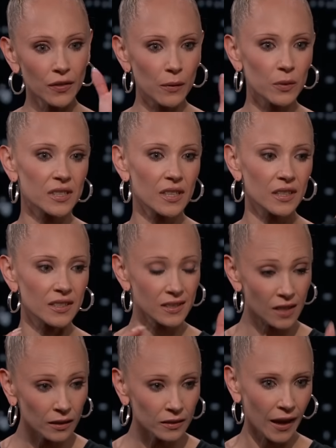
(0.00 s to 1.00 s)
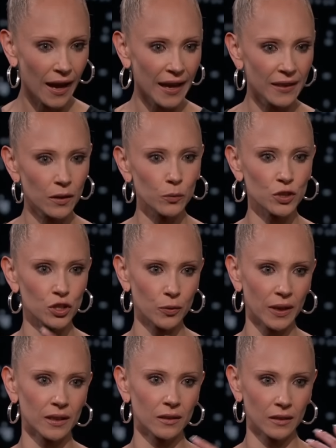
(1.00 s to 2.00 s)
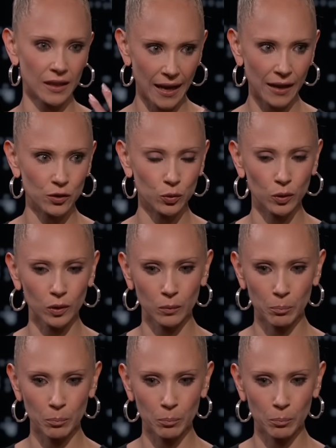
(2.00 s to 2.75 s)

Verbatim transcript: there was a stunt guy that was doing the actual